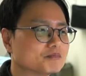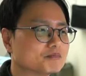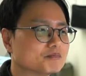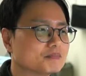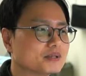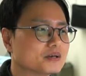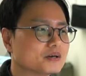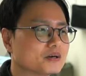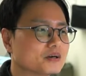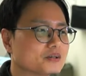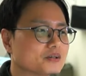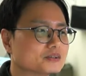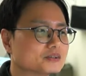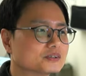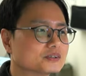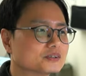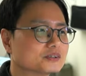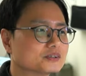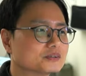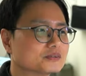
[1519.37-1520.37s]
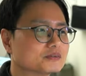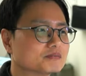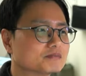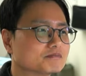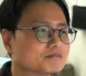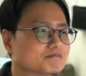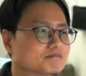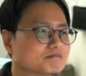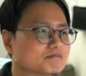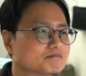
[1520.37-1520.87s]
Because,
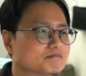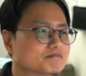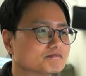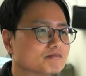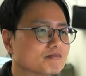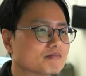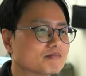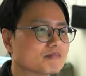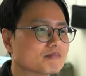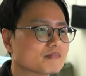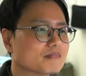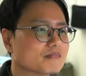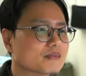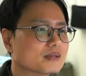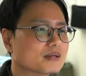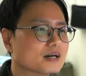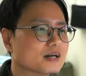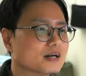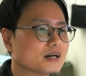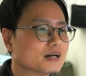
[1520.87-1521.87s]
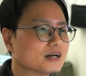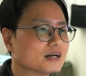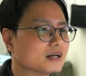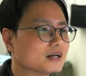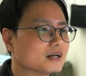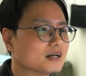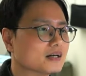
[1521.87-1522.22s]
yeah,